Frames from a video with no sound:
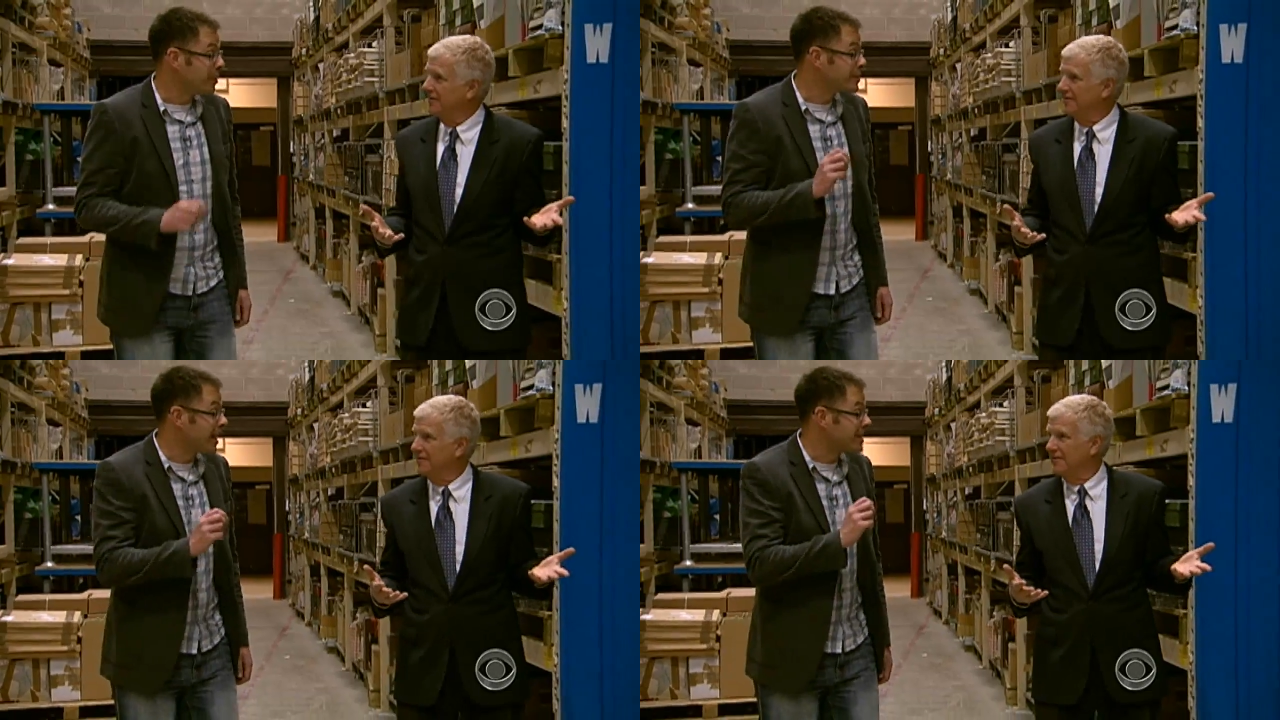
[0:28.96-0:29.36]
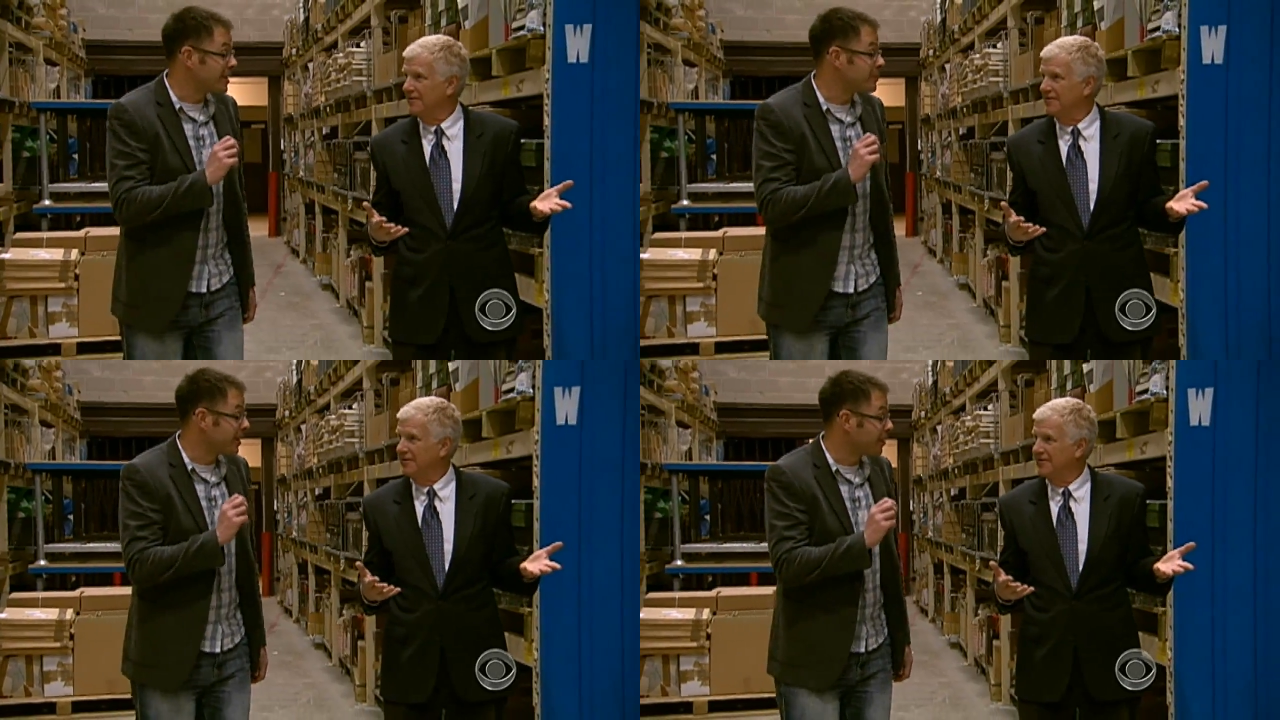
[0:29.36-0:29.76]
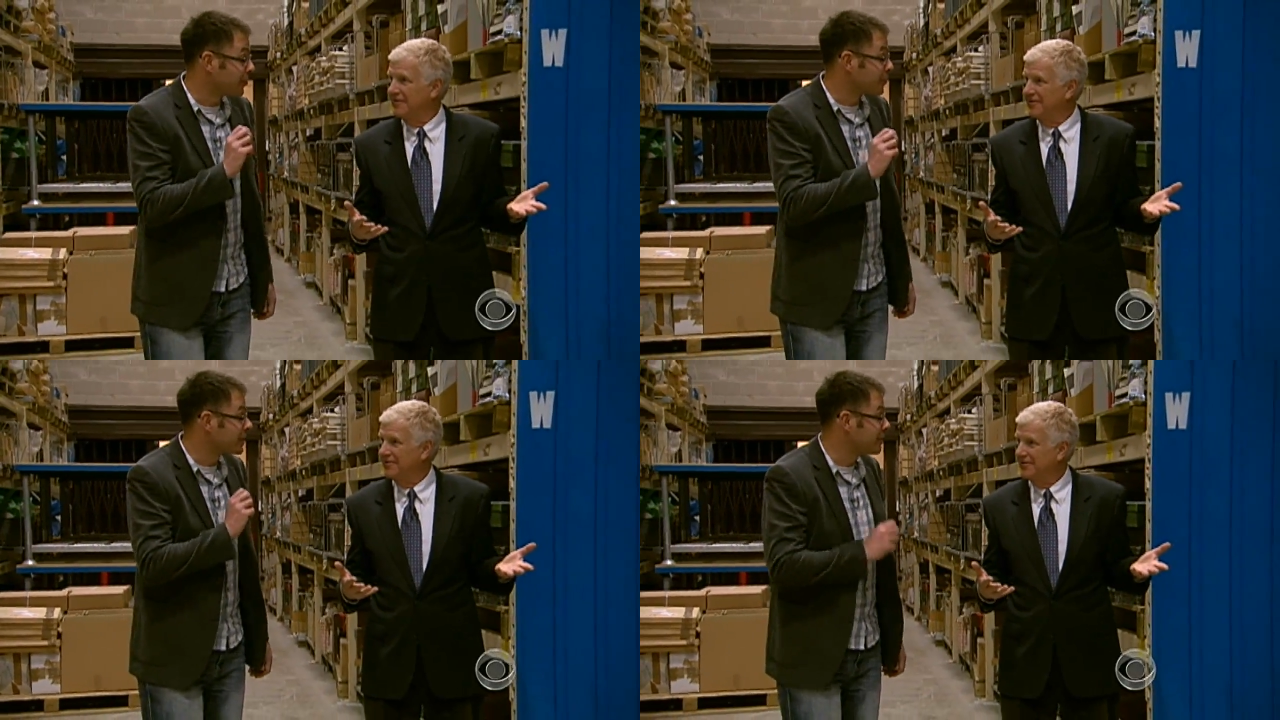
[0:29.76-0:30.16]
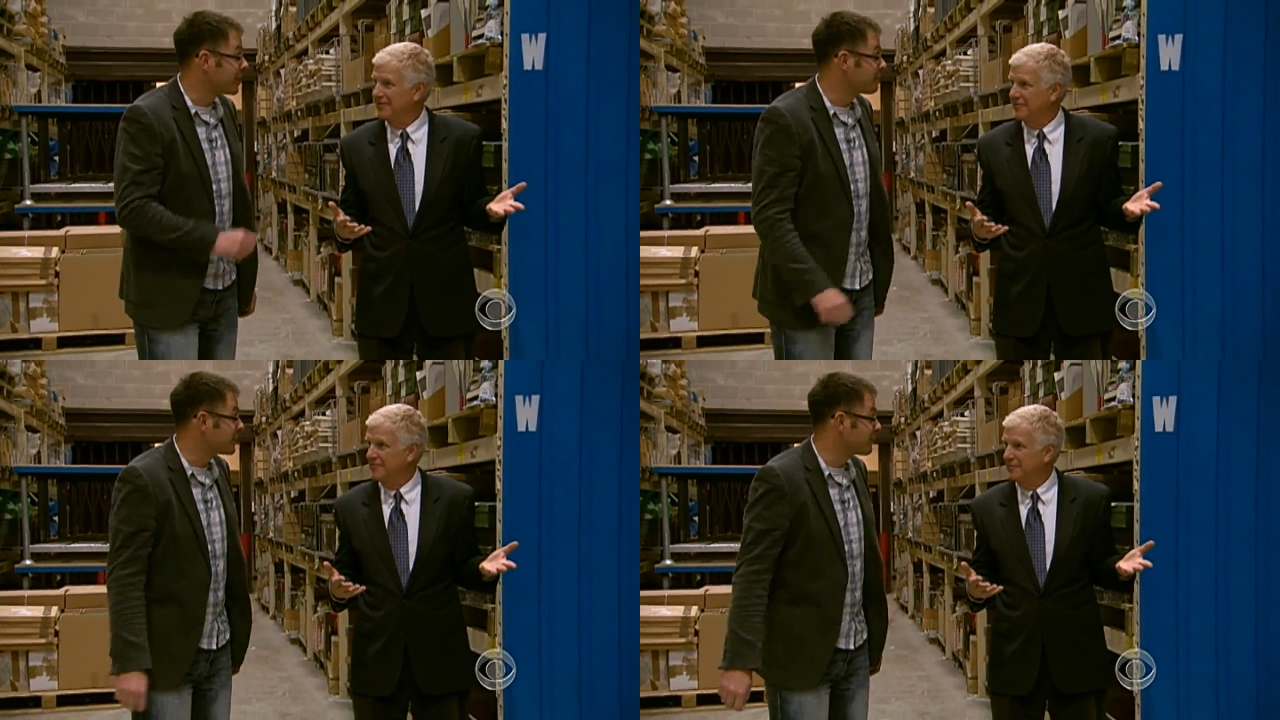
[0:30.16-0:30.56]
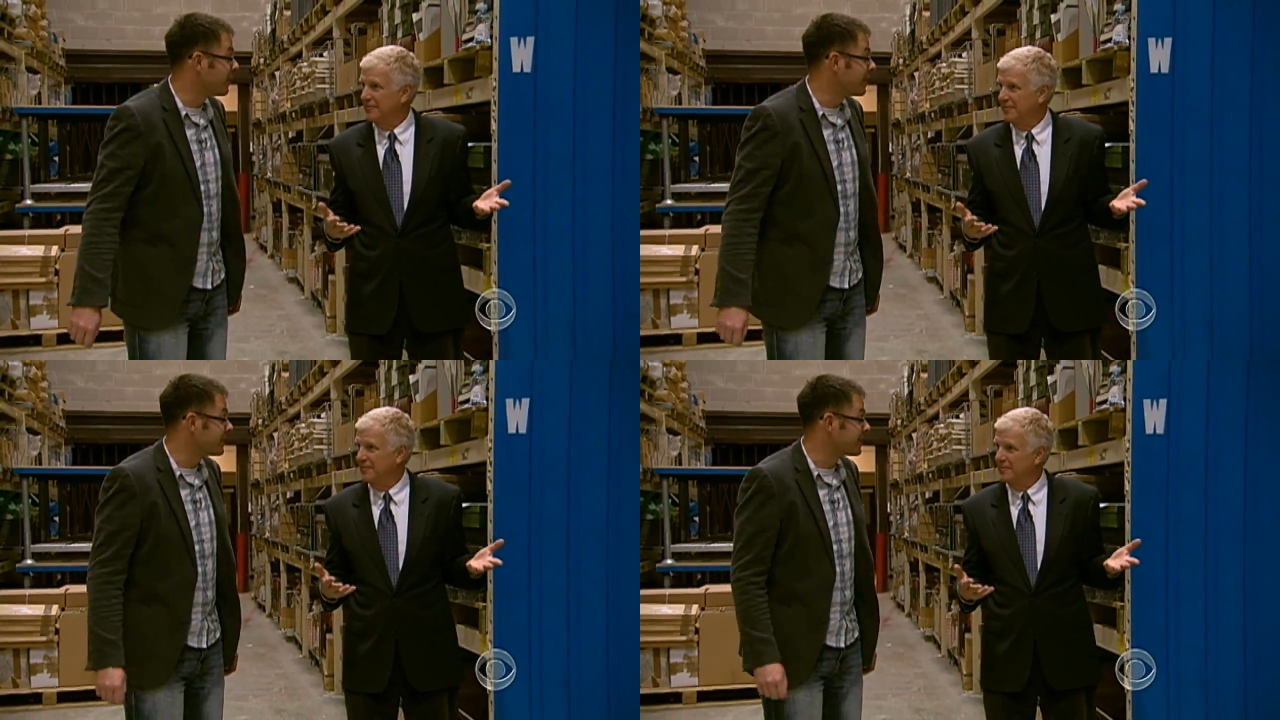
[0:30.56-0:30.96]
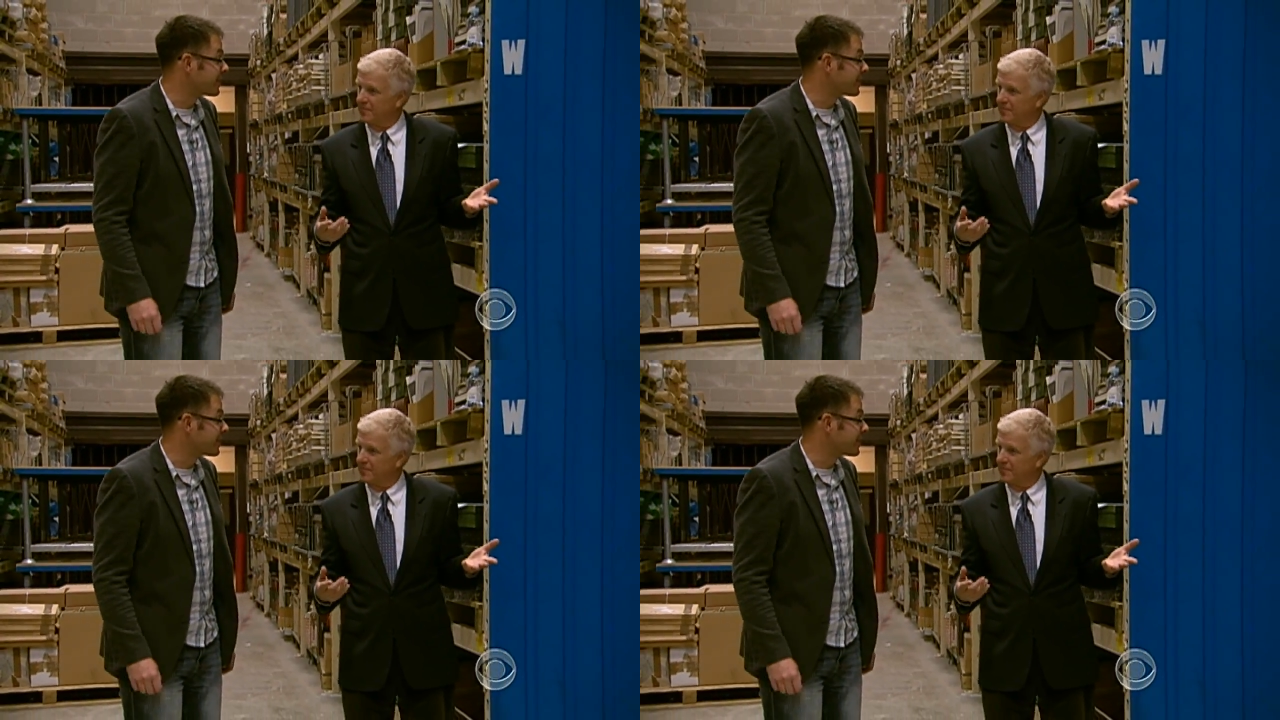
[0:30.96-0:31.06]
Speaker 1: most cases, but there are also some surprises